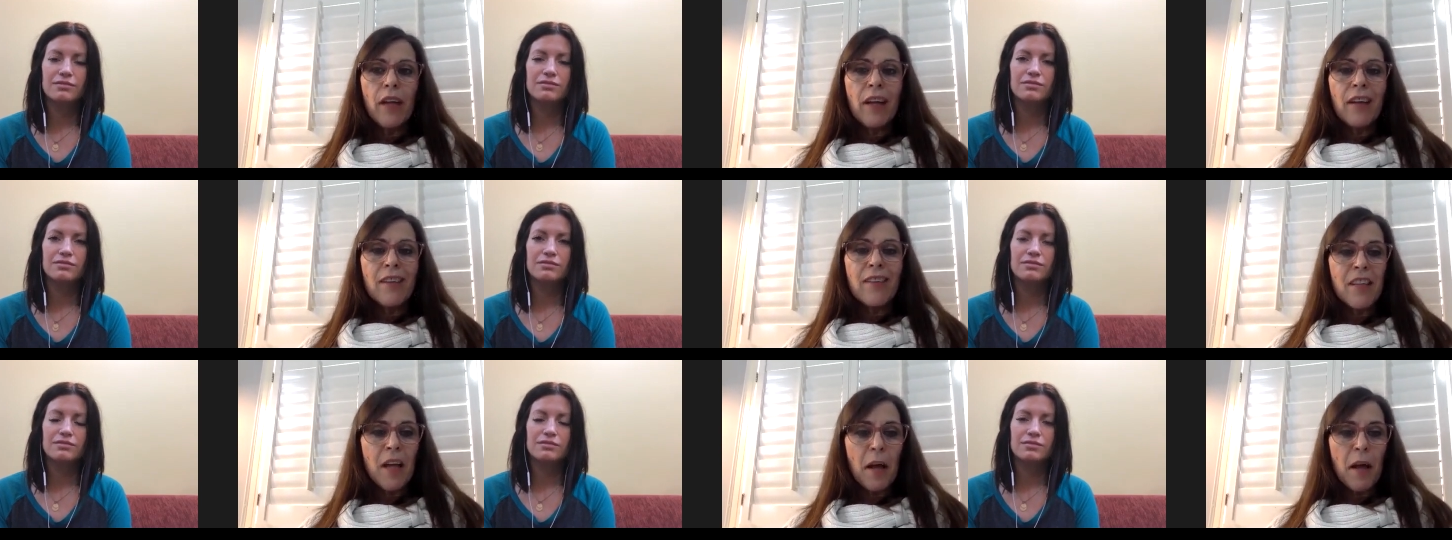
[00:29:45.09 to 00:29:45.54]

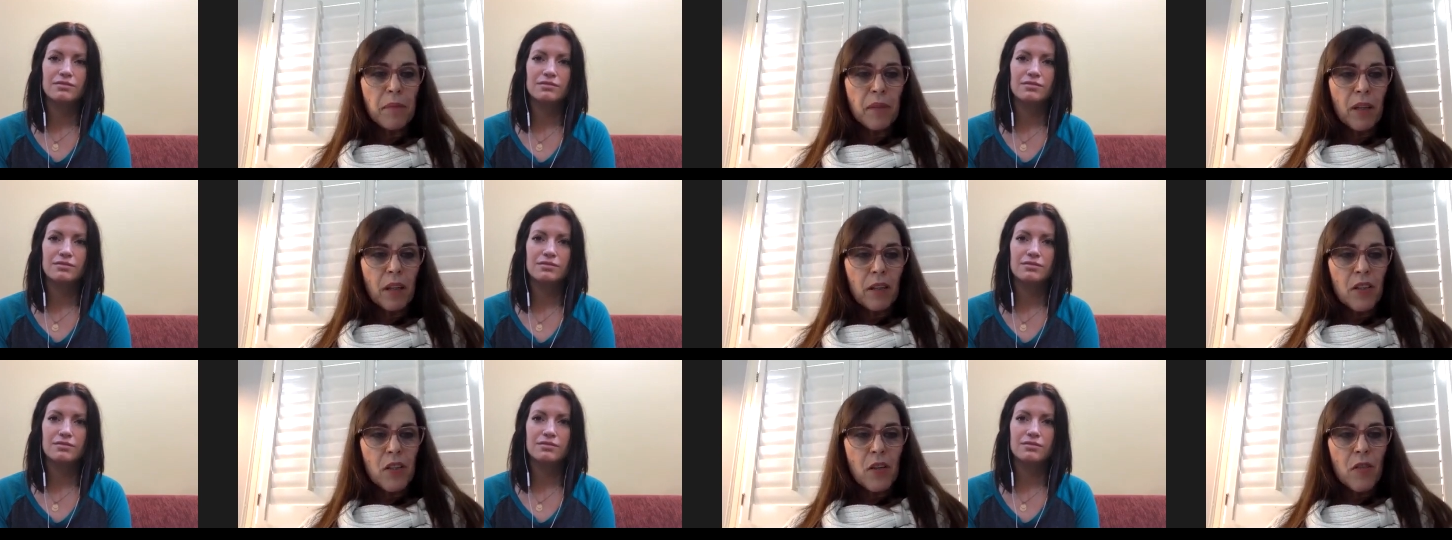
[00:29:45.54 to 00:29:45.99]

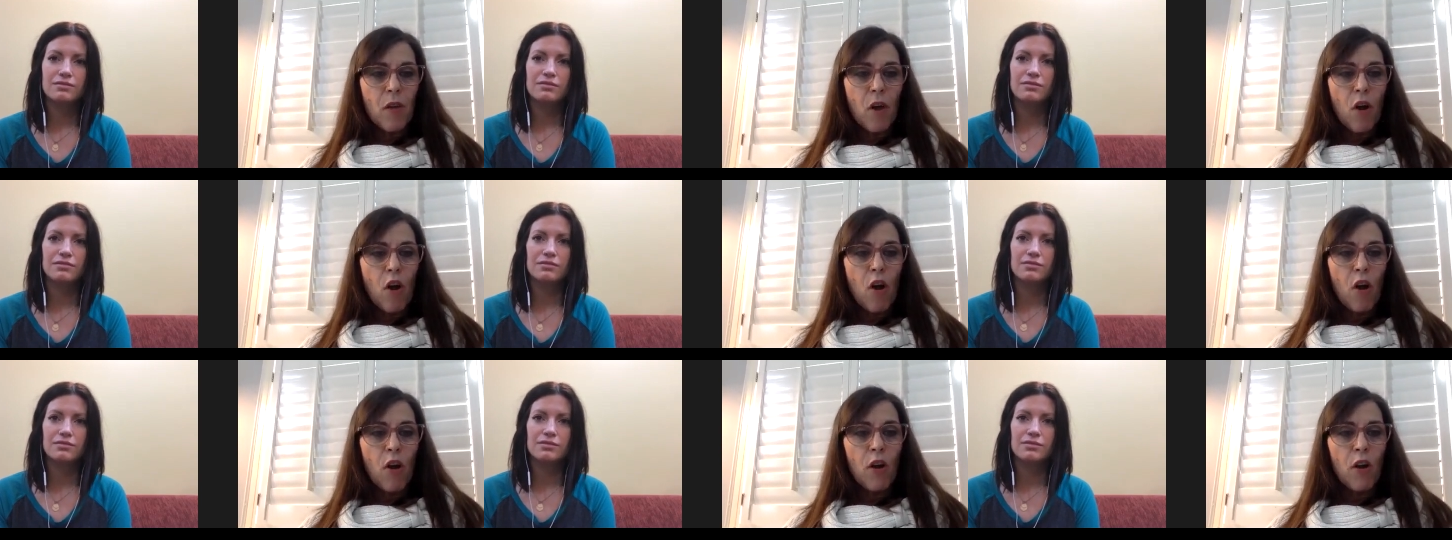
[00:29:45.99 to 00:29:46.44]
Speaker 1: acceptance of
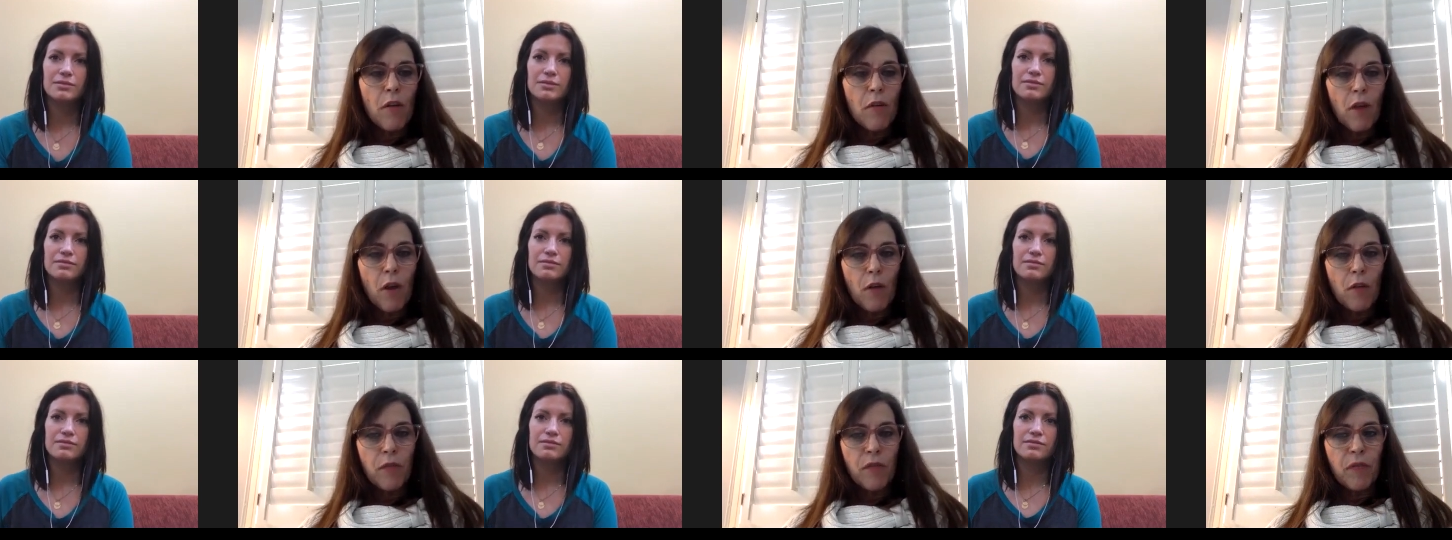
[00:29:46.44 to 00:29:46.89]
all of
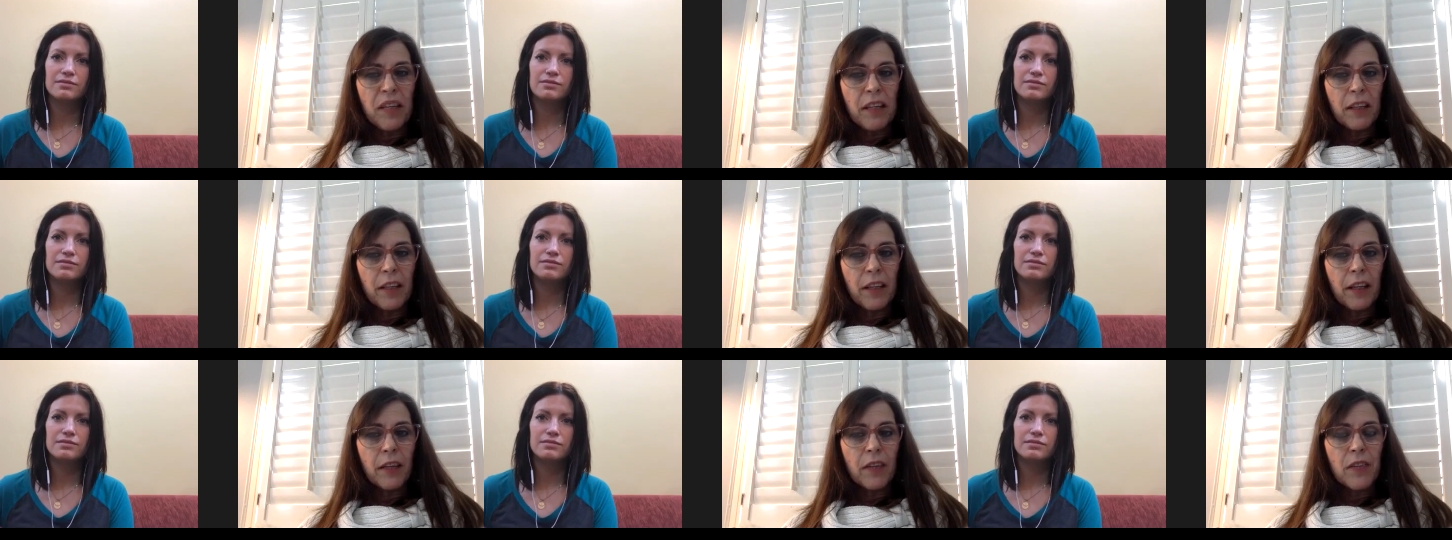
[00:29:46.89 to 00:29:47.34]
our
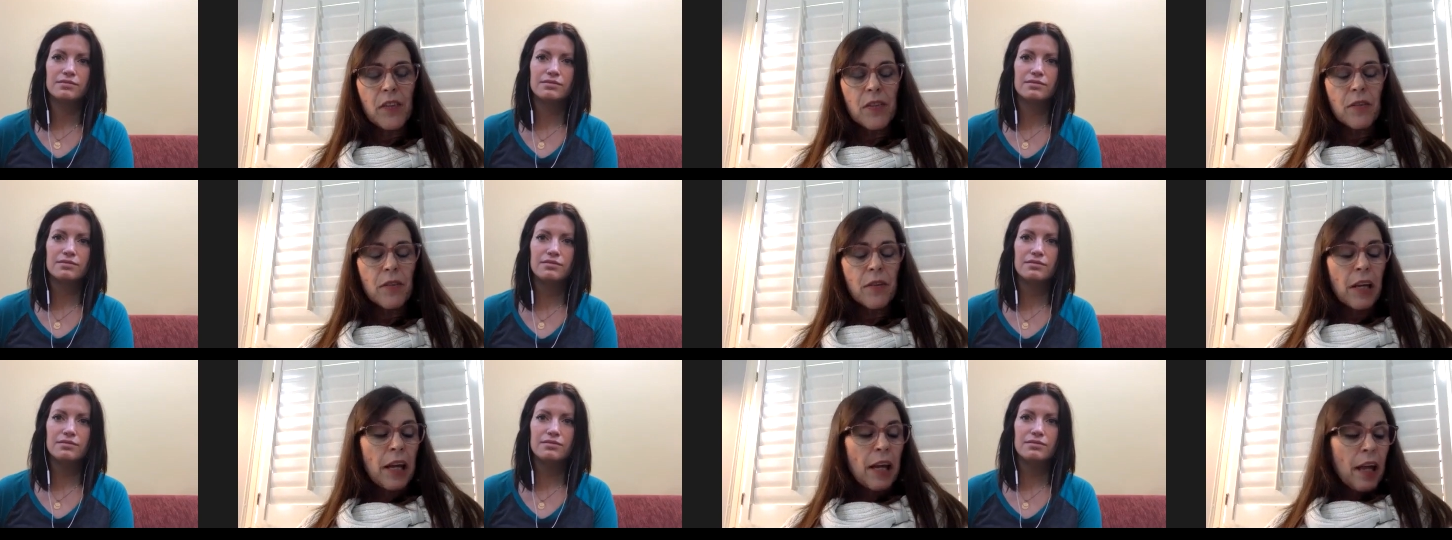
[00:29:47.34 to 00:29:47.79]
feelings.